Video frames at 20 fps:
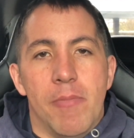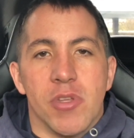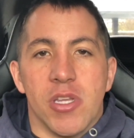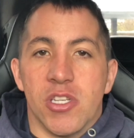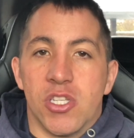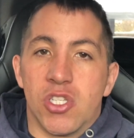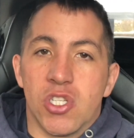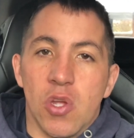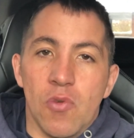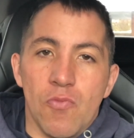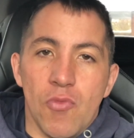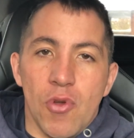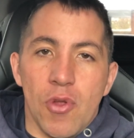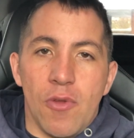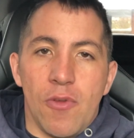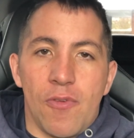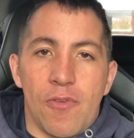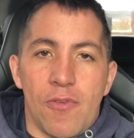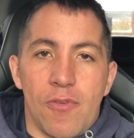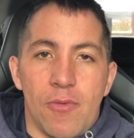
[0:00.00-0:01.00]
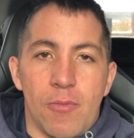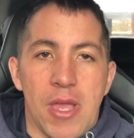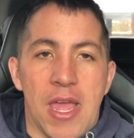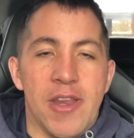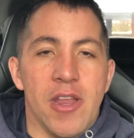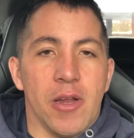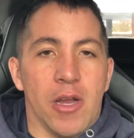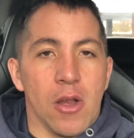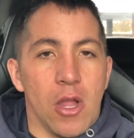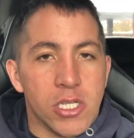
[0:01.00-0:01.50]
sunroof and
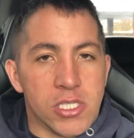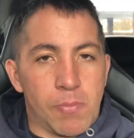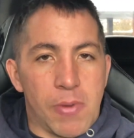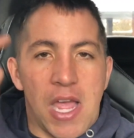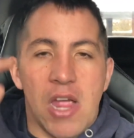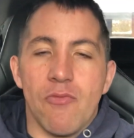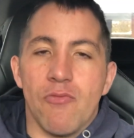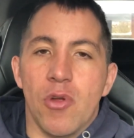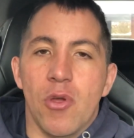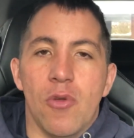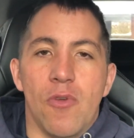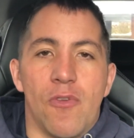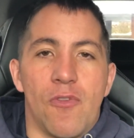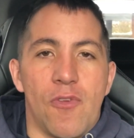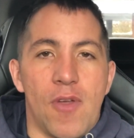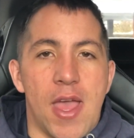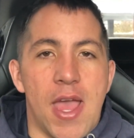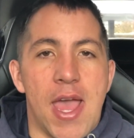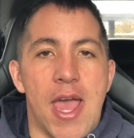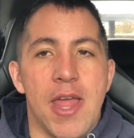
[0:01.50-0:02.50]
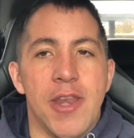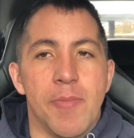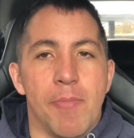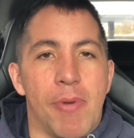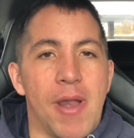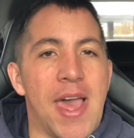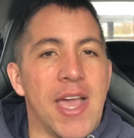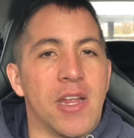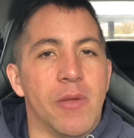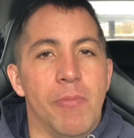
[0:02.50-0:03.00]
a gloss black roof and
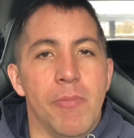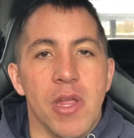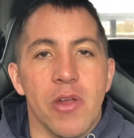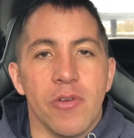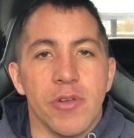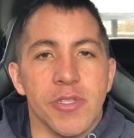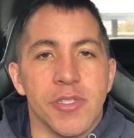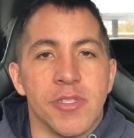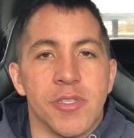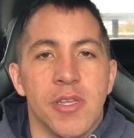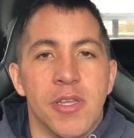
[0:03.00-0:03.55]
black mirrors.